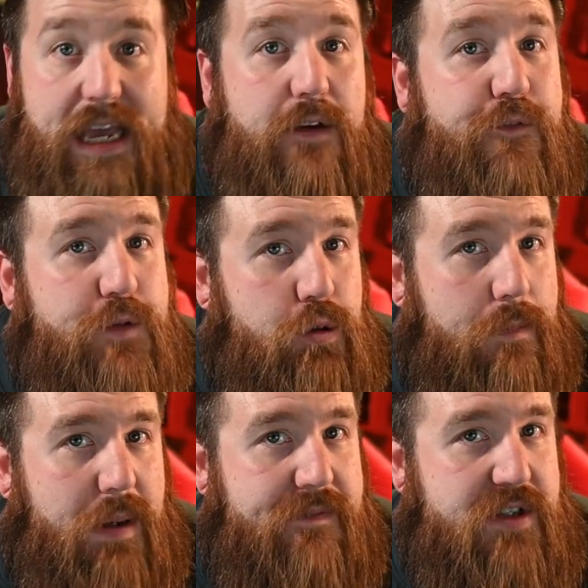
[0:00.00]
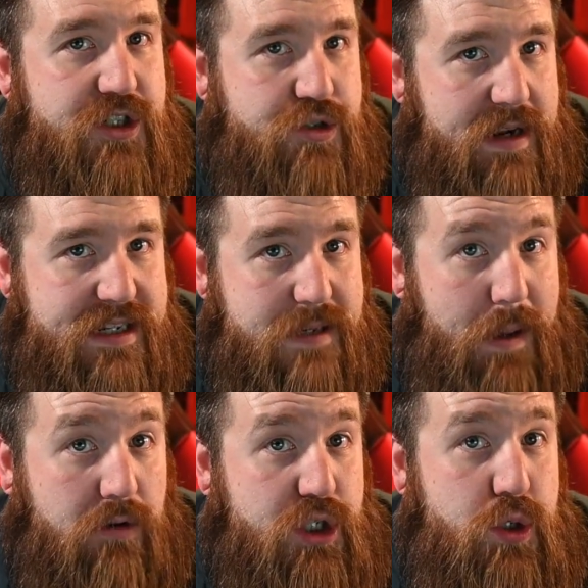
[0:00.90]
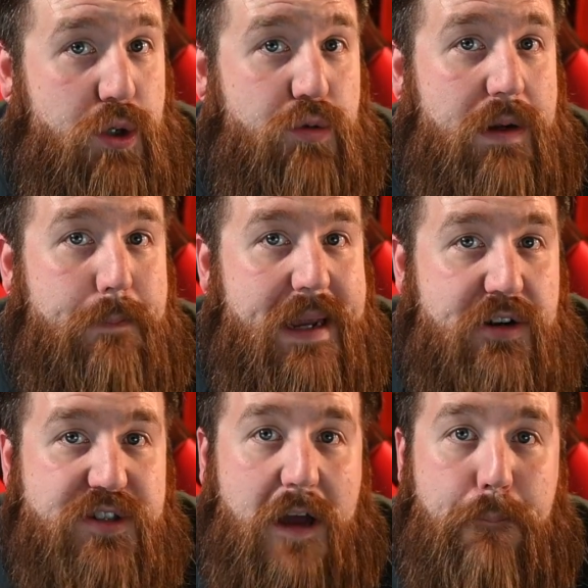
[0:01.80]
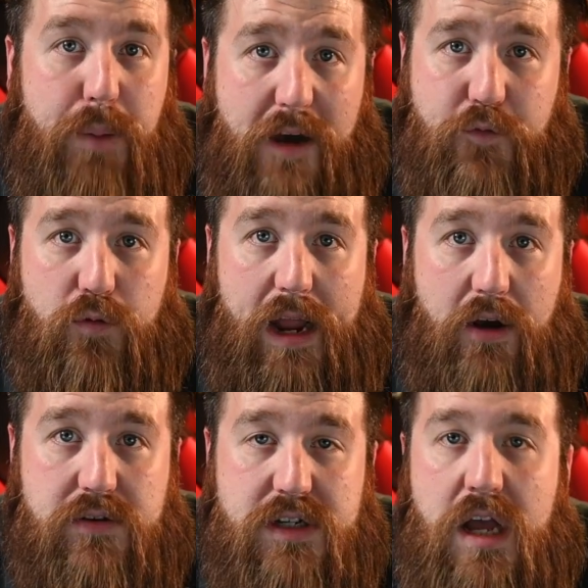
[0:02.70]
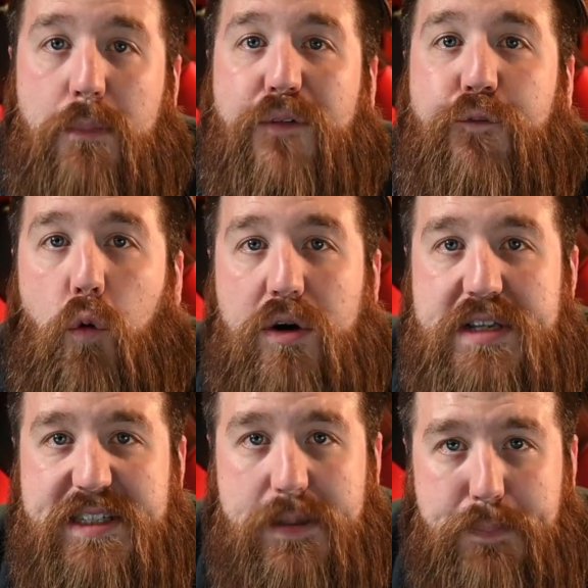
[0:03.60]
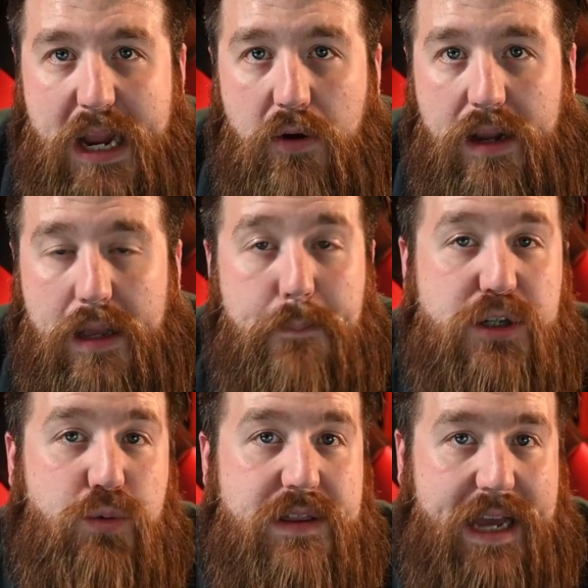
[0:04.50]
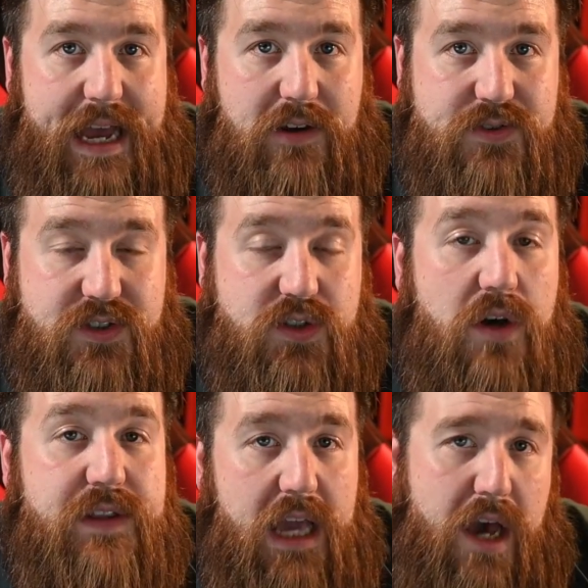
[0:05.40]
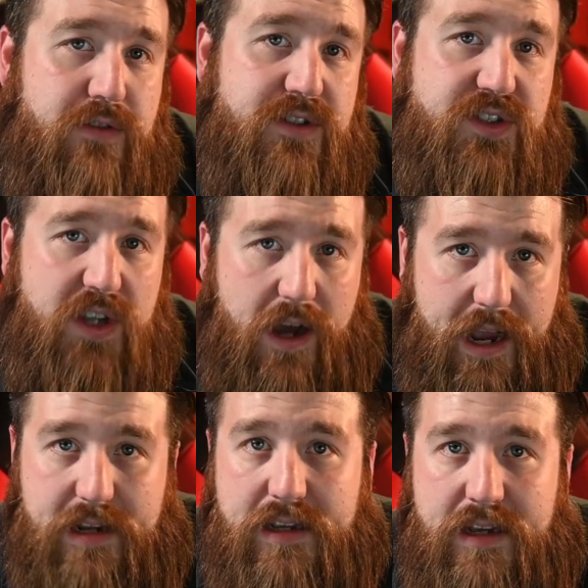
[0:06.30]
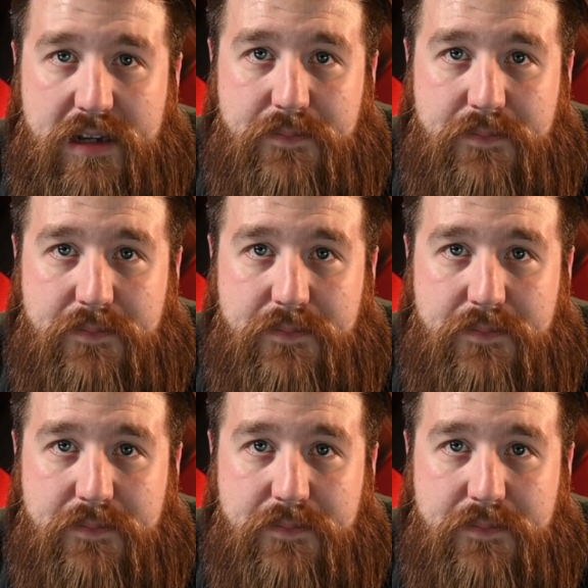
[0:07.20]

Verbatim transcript: It flew above the street about two or three meters above ground before disappearing between the houses on the other side.